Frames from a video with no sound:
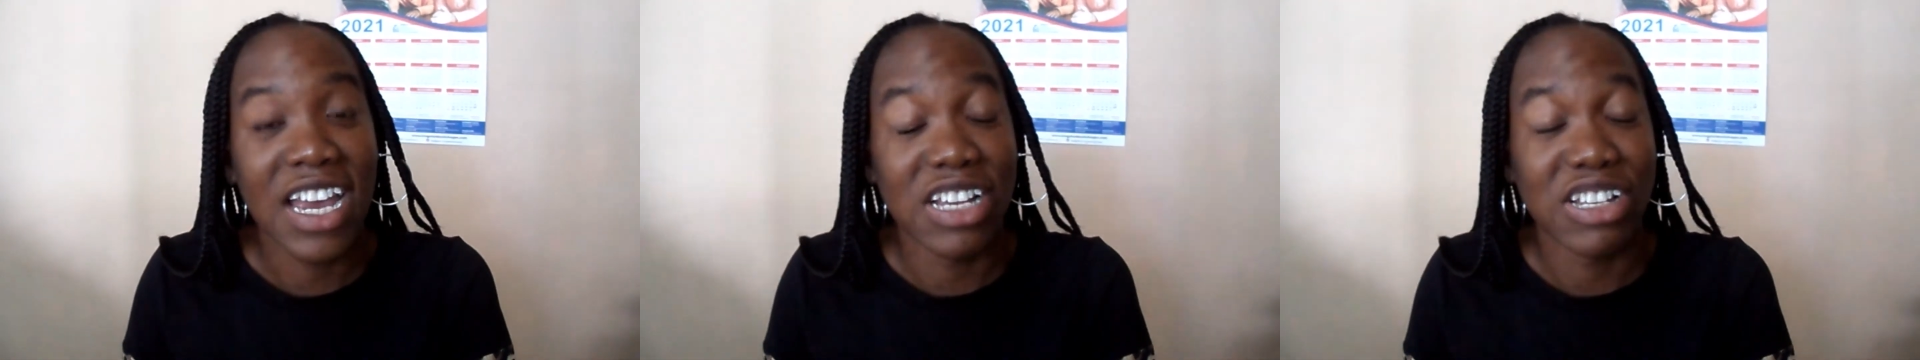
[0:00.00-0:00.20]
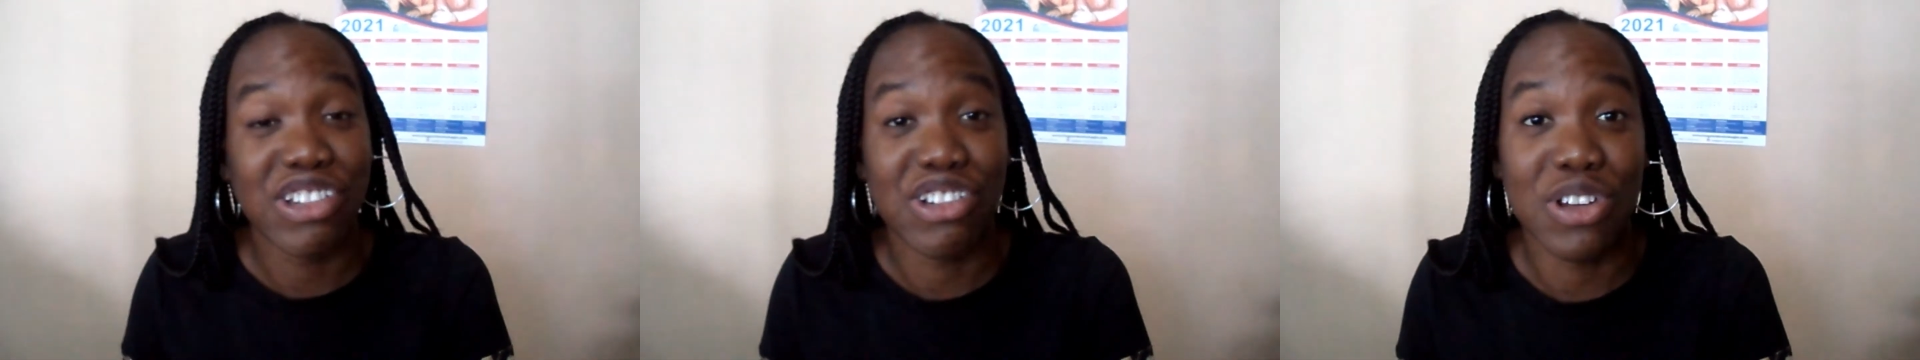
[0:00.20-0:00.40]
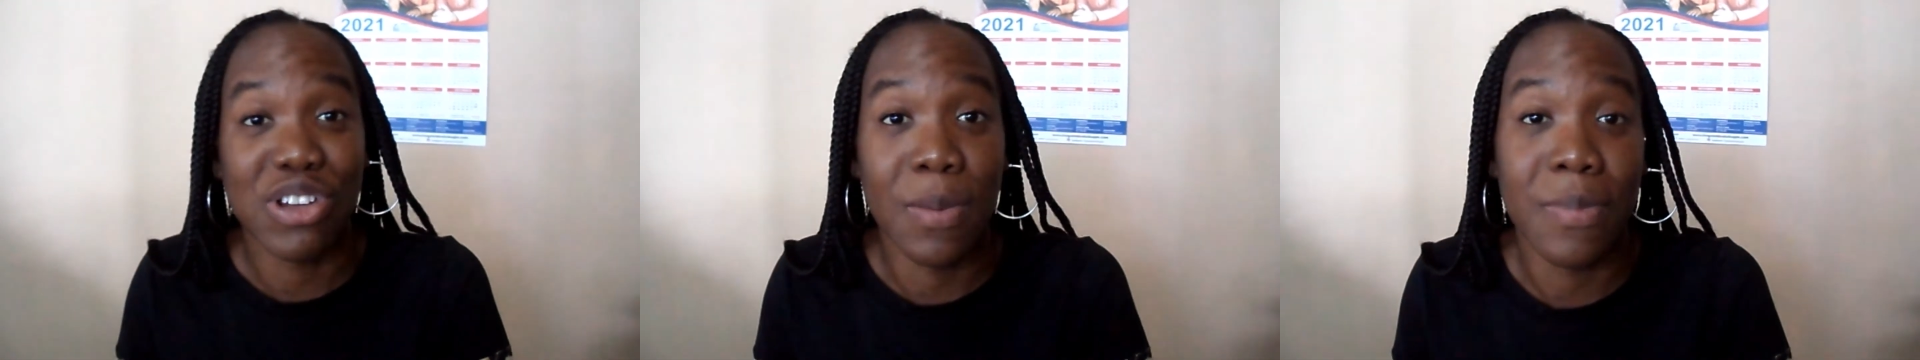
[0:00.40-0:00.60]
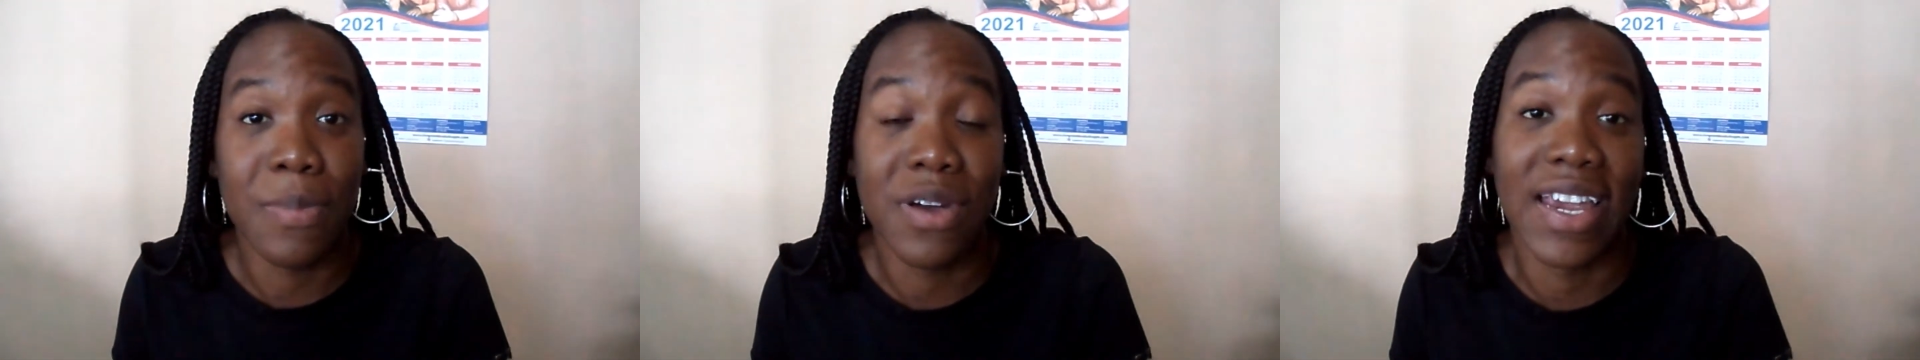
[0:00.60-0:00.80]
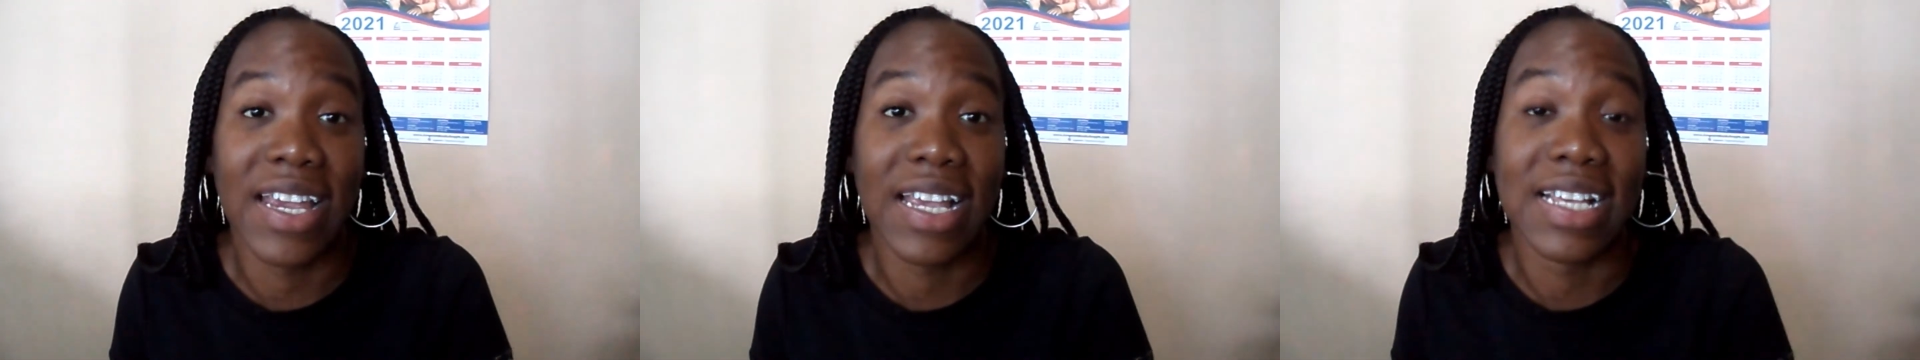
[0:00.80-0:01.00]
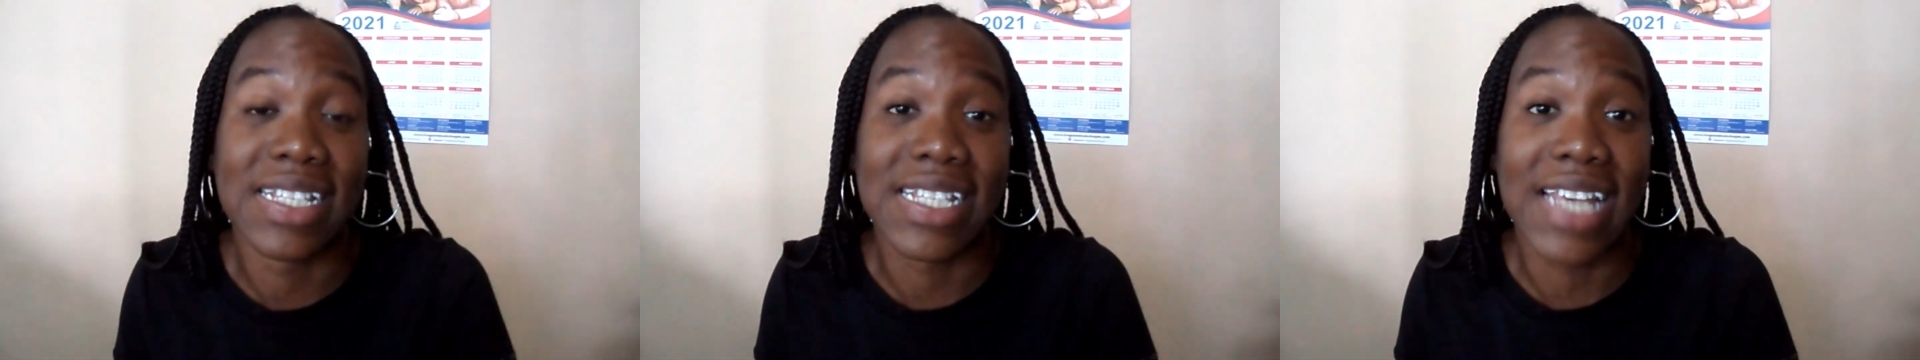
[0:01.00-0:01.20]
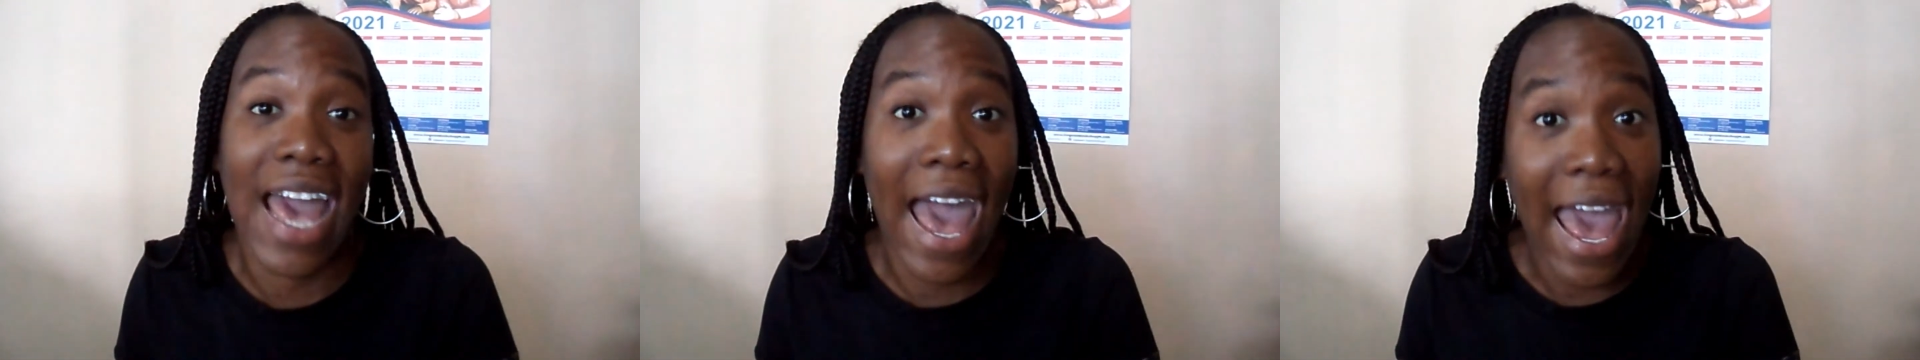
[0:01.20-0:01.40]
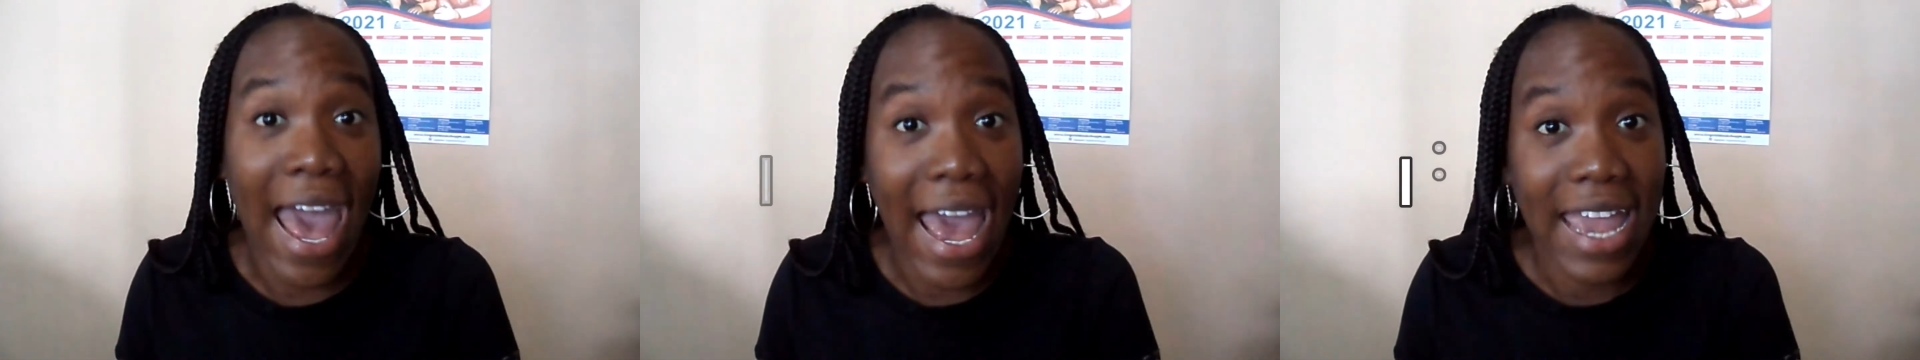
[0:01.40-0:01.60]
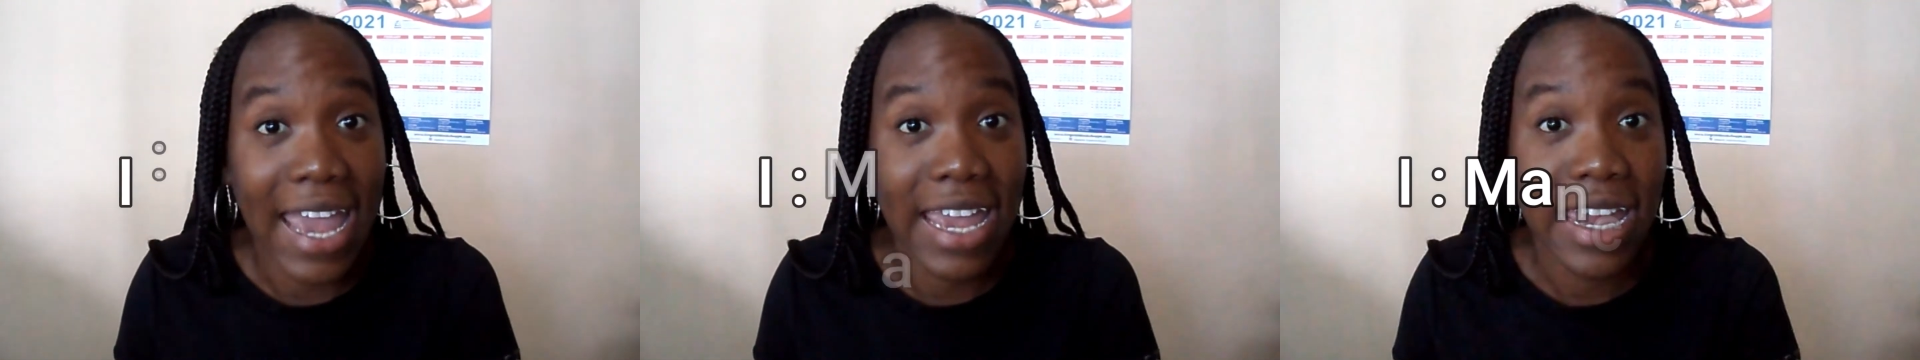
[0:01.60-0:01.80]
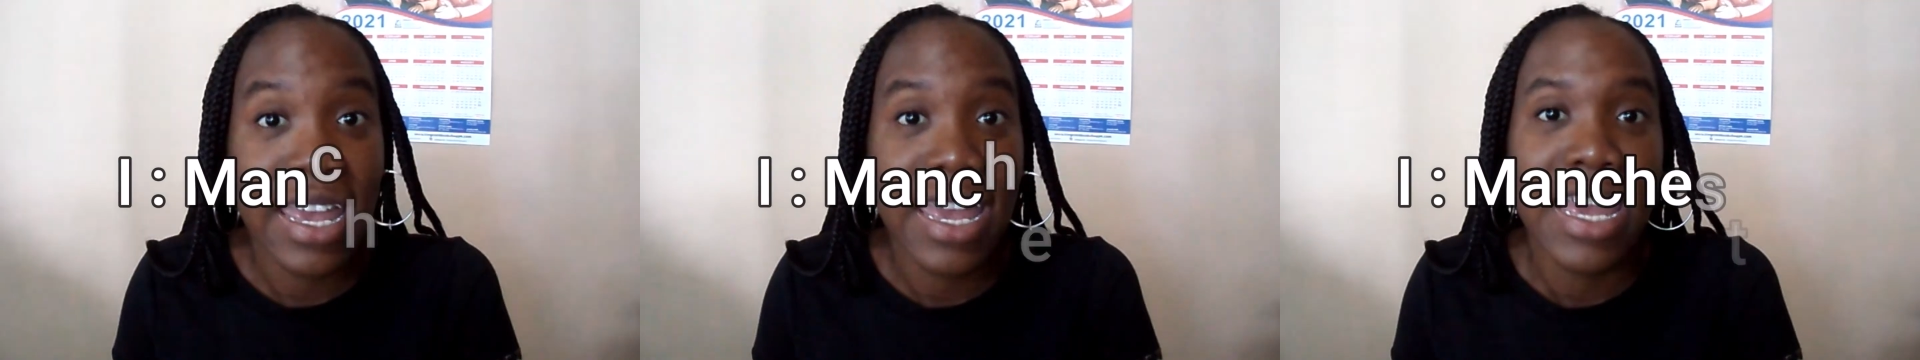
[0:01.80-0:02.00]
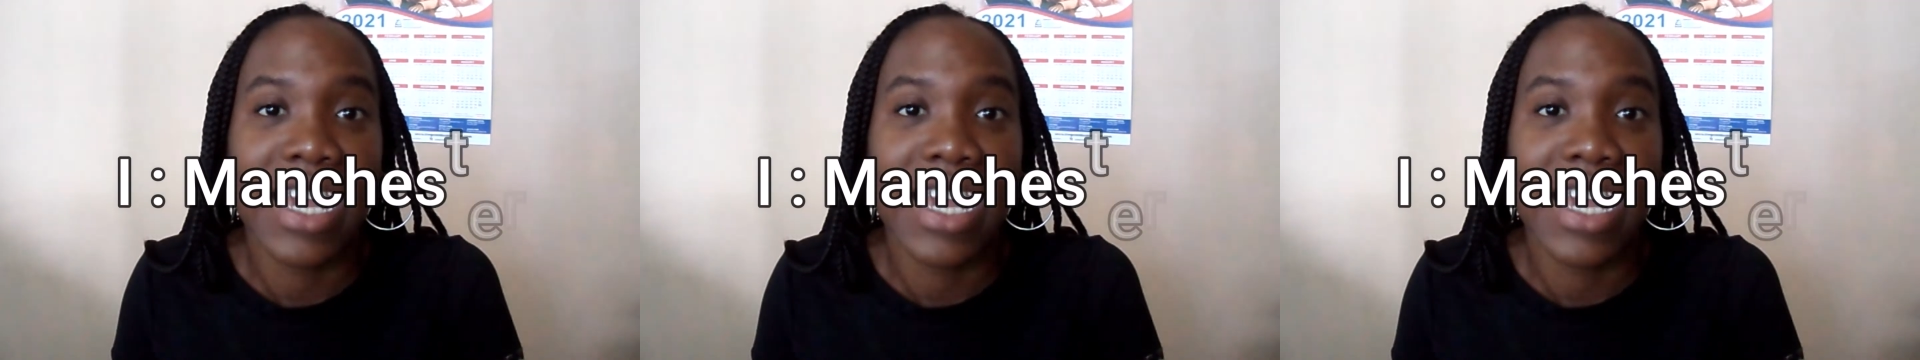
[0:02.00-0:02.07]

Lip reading: entry number is I,